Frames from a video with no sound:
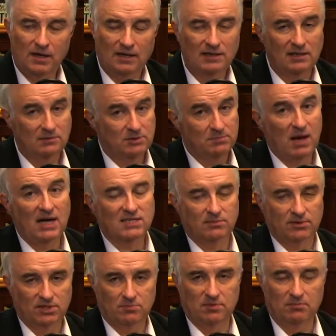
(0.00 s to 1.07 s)
it's
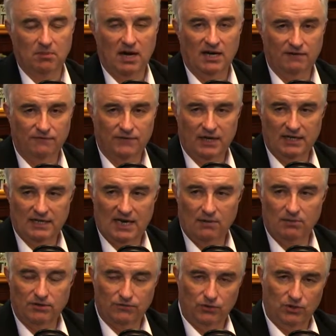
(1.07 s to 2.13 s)
possible it's been modified now,
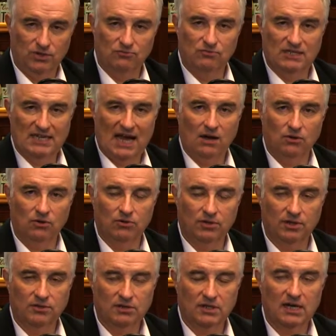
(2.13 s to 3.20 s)
but if you could download
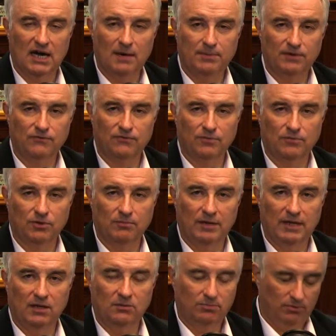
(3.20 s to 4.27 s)
another copy from your
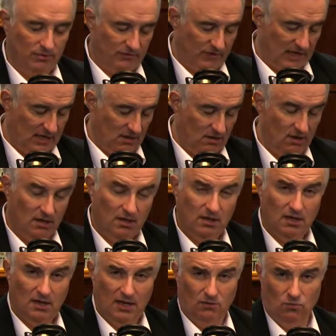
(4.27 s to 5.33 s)
mail provider
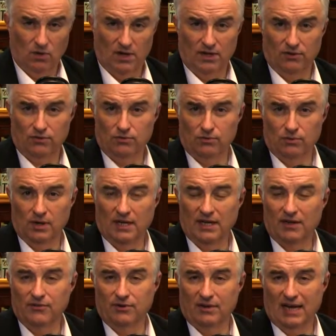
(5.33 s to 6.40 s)
and run it through
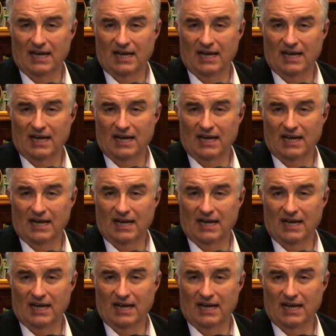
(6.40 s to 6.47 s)
another